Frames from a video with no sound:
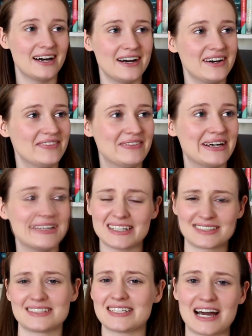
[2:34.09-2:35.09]
and
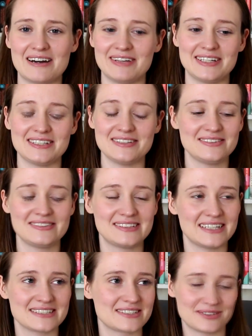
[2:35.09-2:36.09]
that's just how I do,
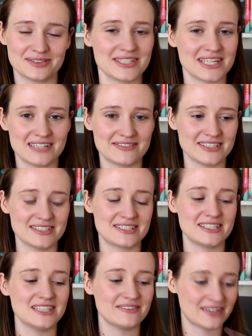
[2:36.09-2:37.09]
that's always how I've done
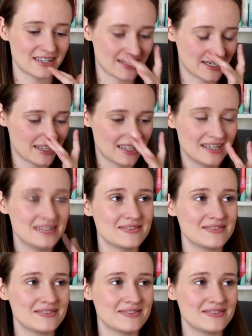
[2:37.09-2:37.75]
stuff, and I think